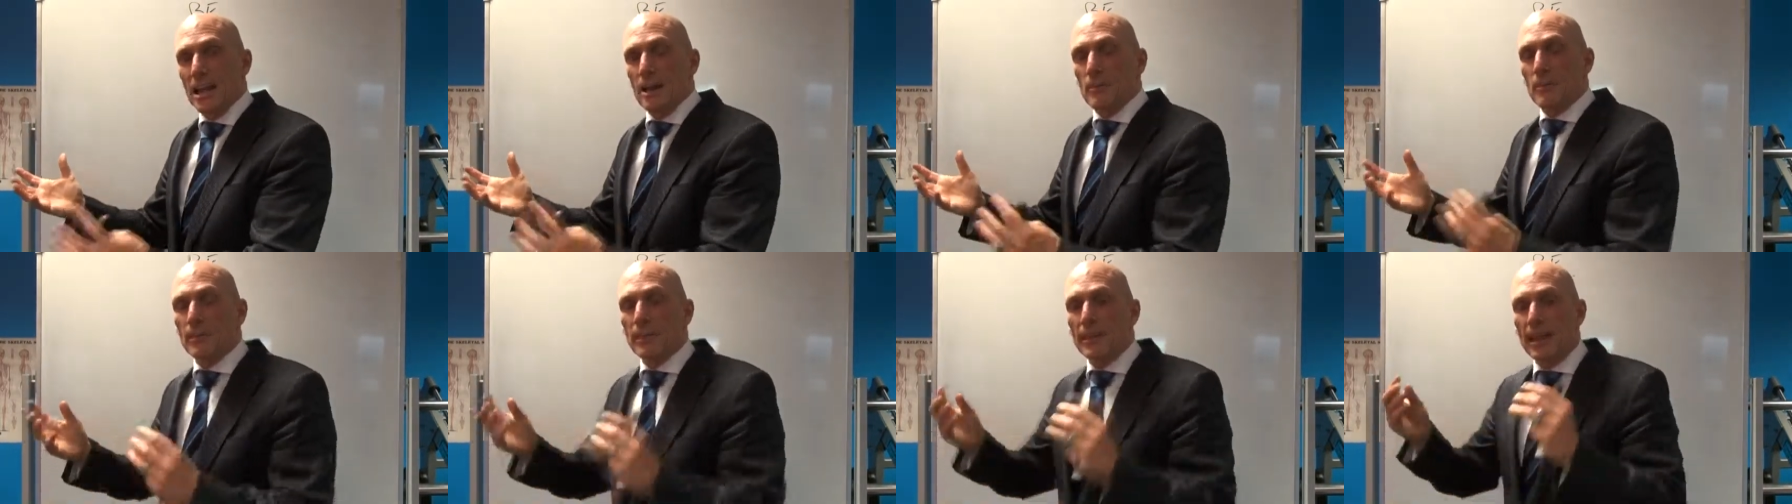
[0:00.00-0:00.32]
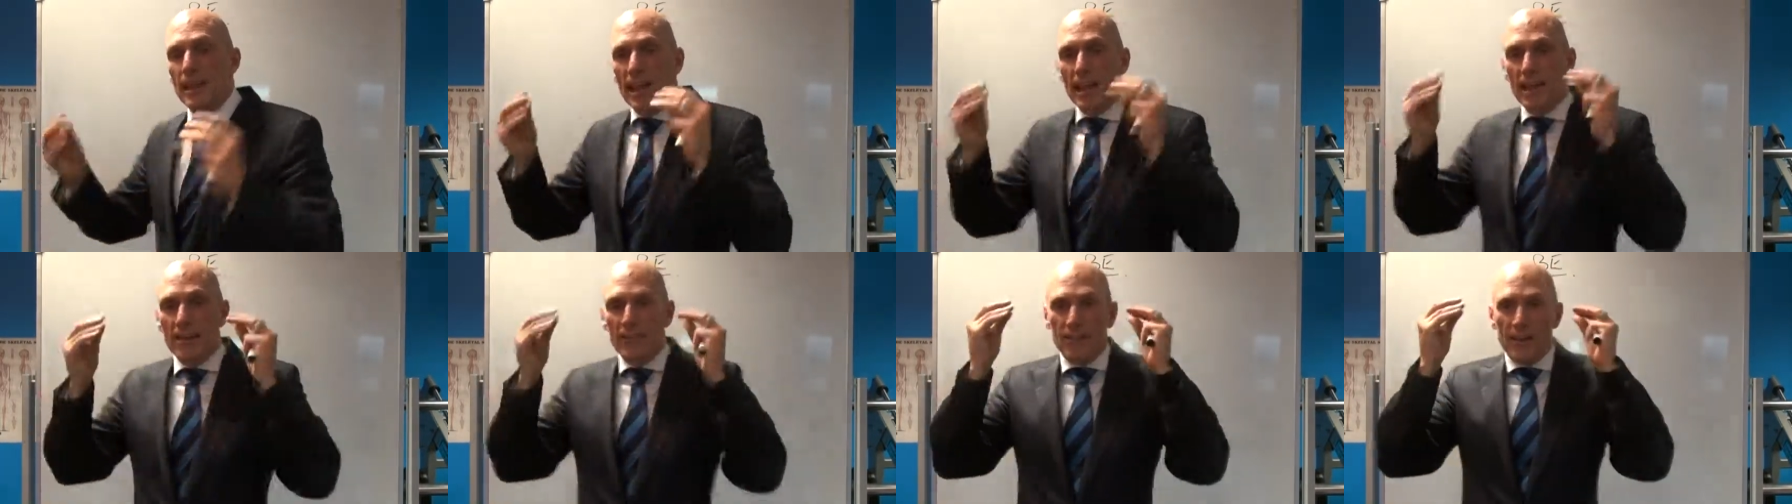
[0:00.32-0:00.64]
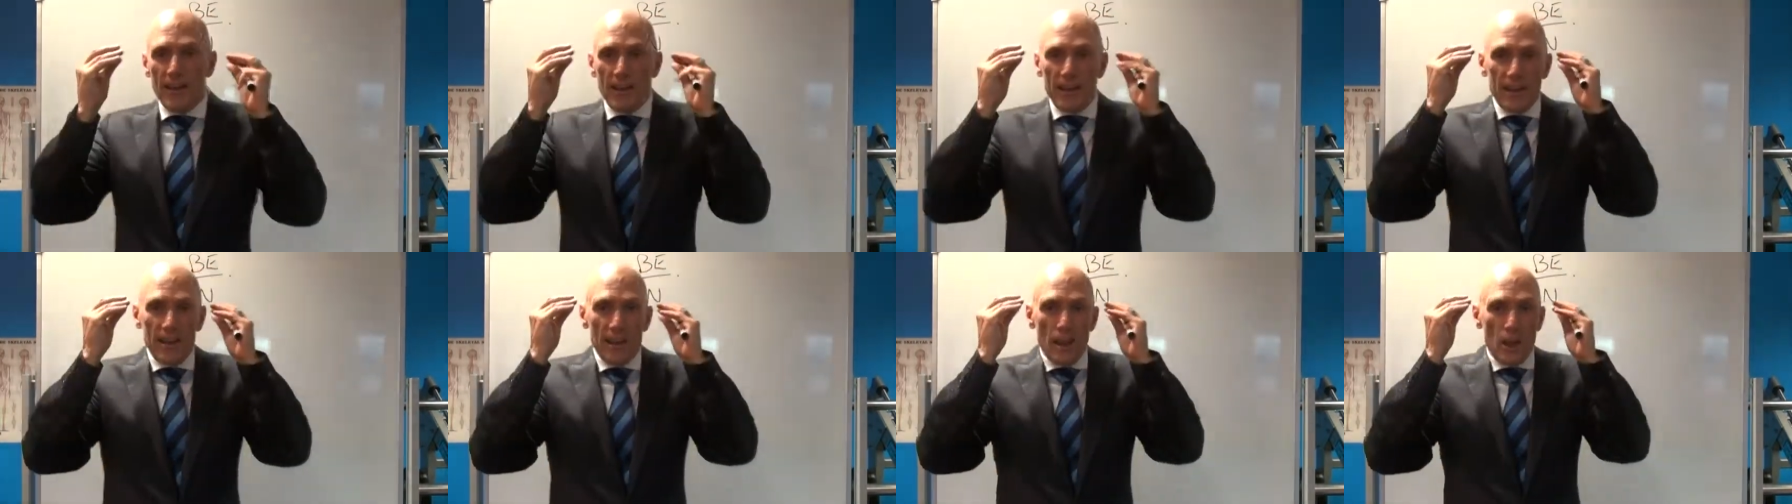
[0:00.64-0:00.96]
but they have
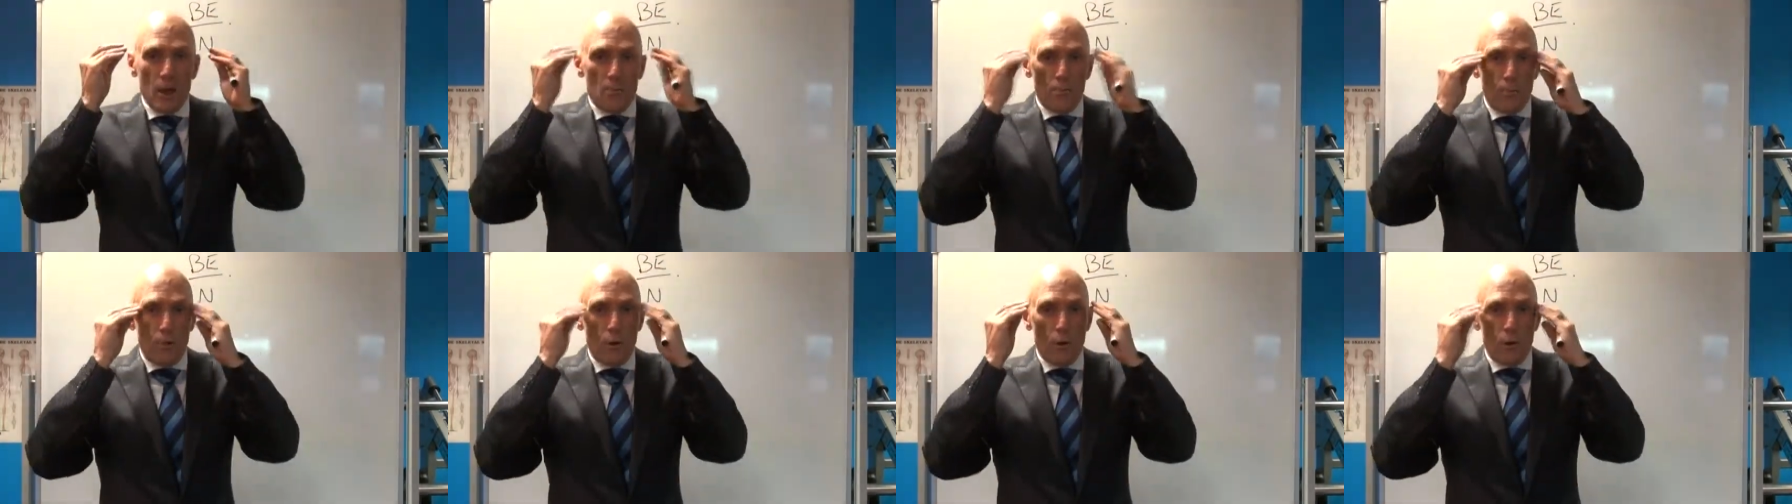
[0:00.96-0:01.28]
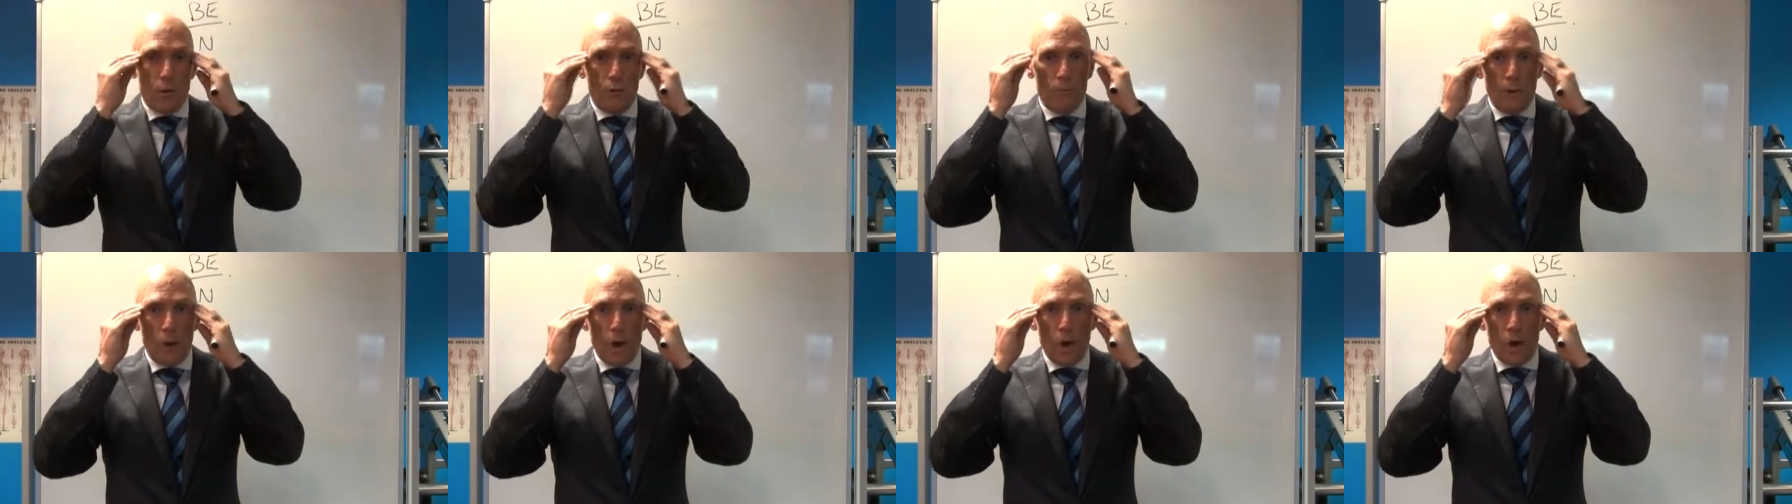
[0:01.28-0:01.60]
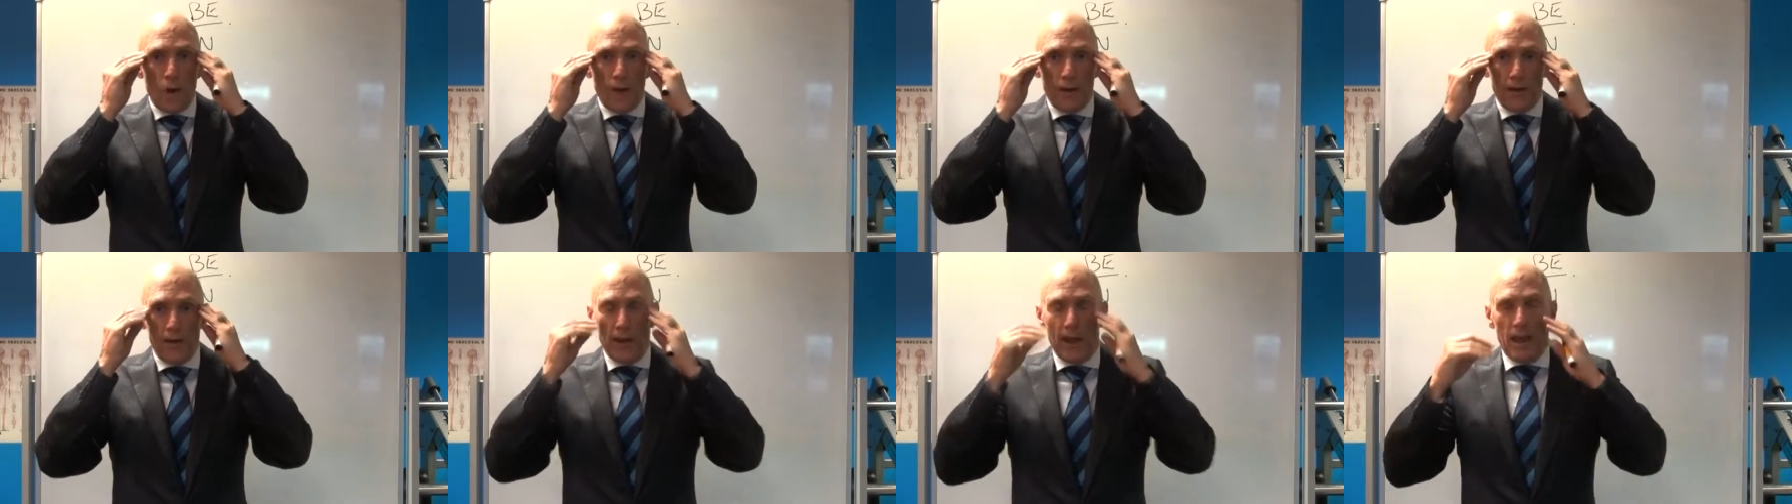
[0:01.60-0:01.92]
a poor
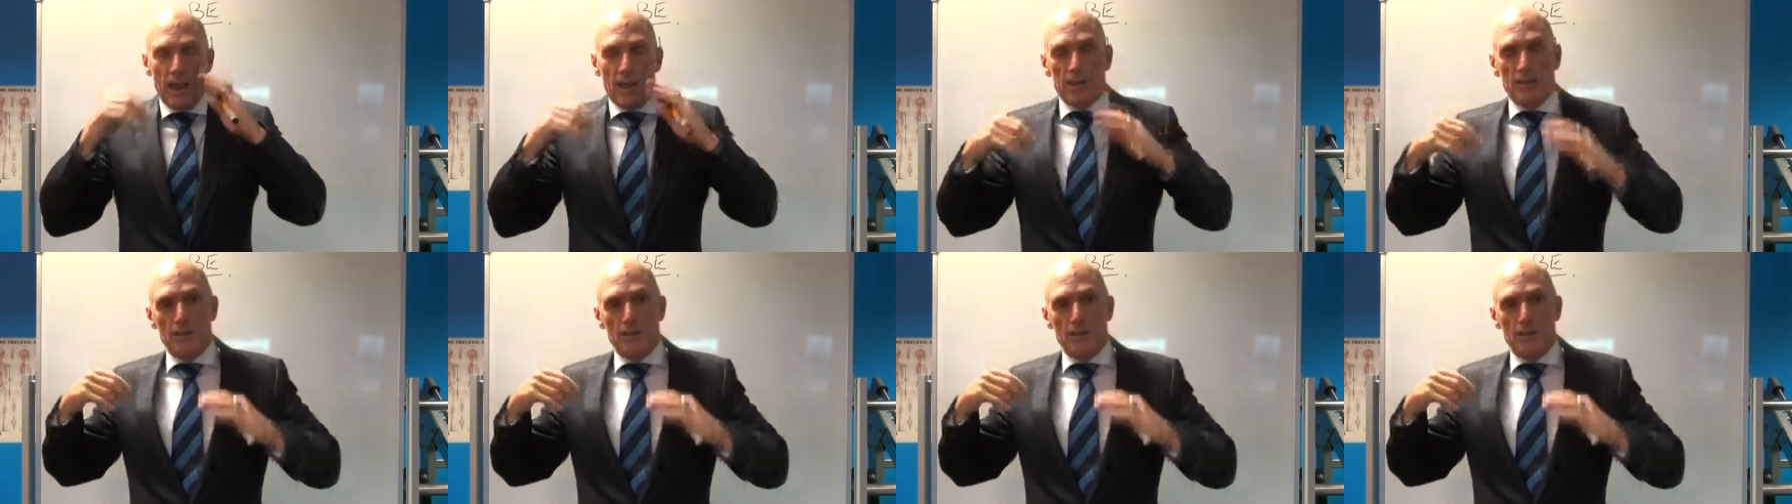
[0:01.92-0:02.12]
mind.